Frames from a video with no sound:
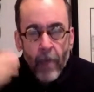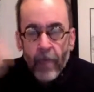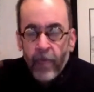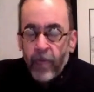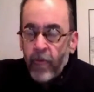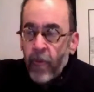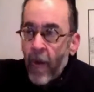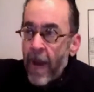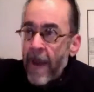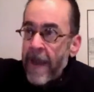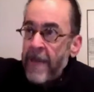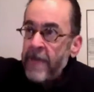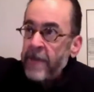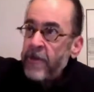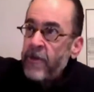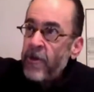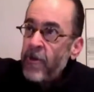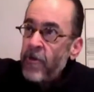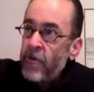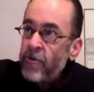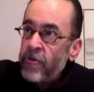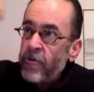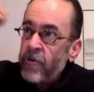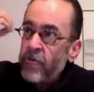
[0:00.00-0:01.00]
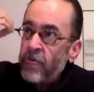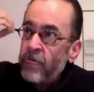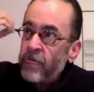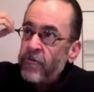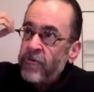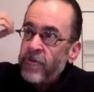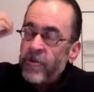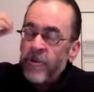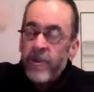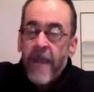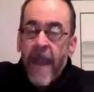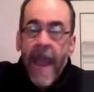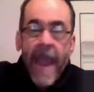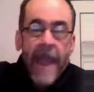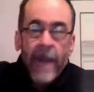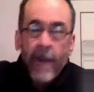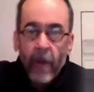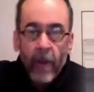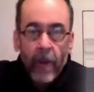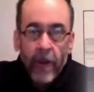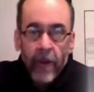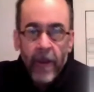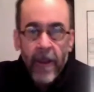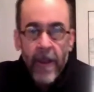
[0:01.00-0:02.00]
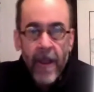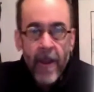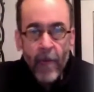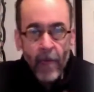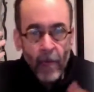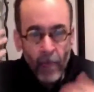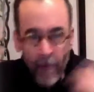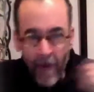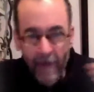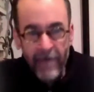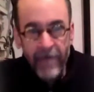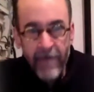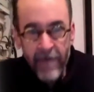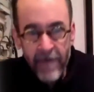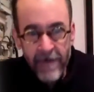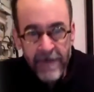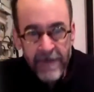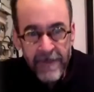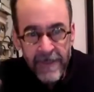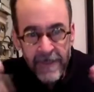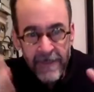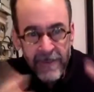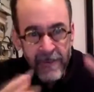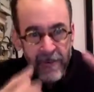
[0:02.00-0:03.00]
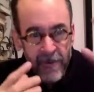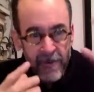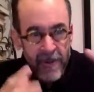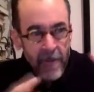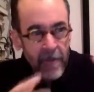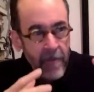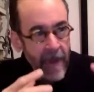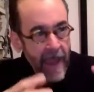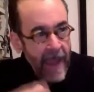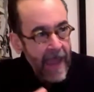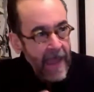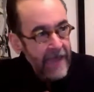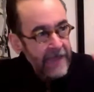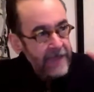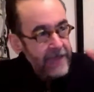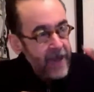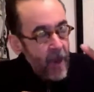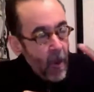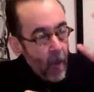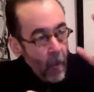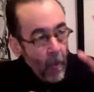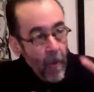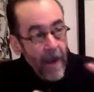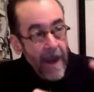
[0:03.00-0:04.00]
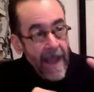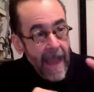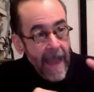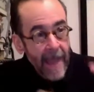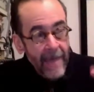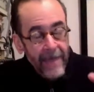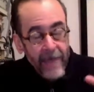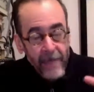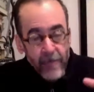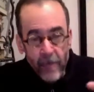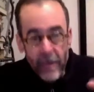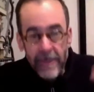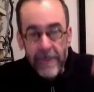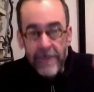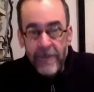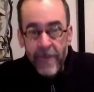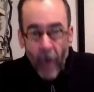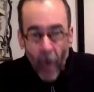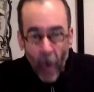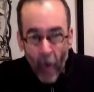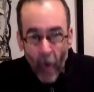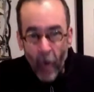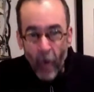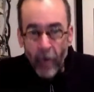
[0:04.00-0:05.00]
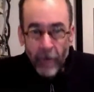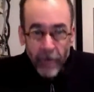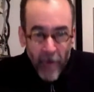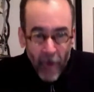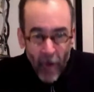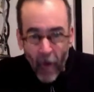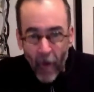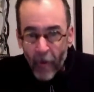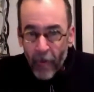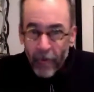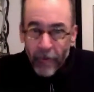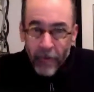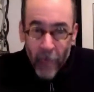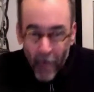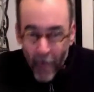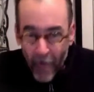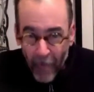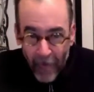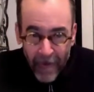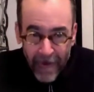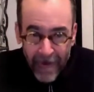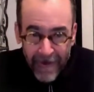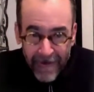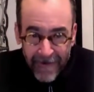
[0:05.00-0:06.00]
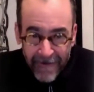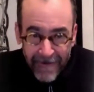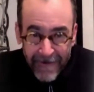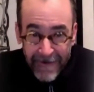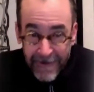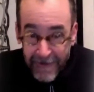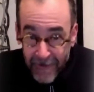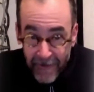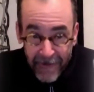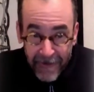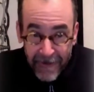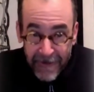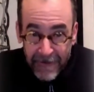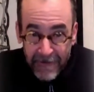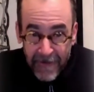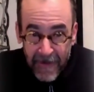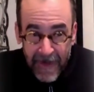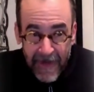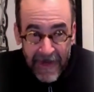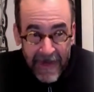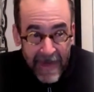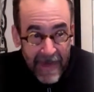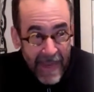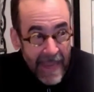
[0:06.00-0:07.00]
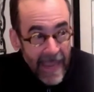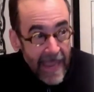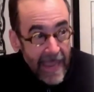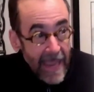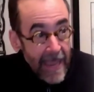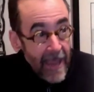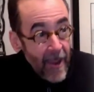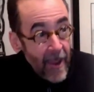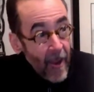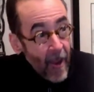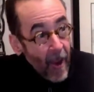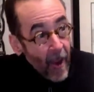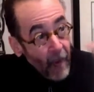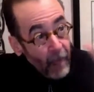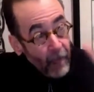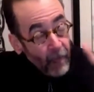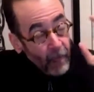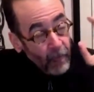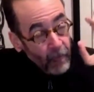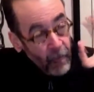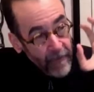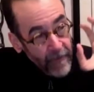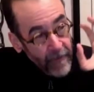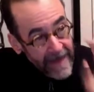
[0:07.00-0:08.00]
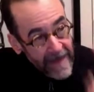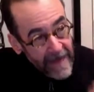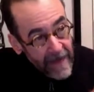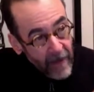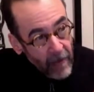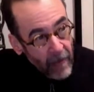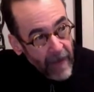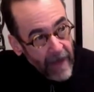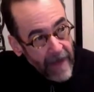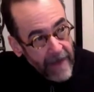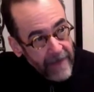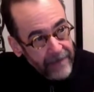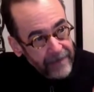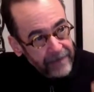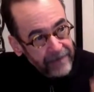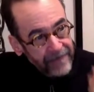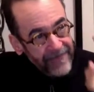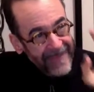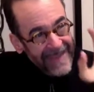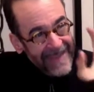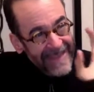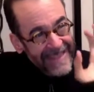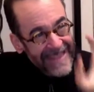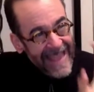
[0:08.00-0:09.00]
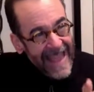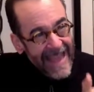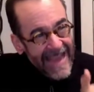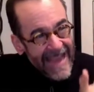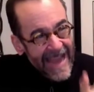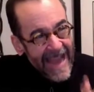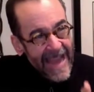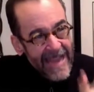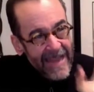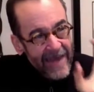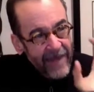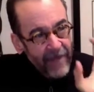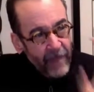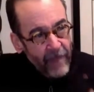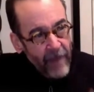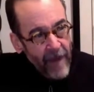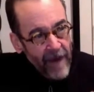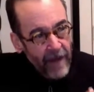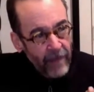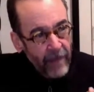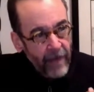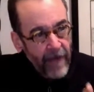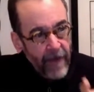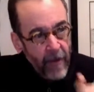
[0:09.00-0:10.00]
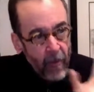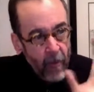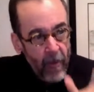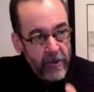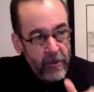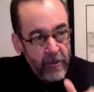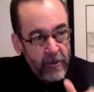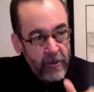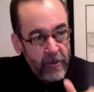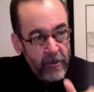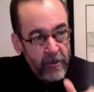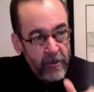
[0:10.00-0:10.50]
trying to channel references to the past. What happens when these old cold warriors, so to speak, reiterate that kind of rhetoric, which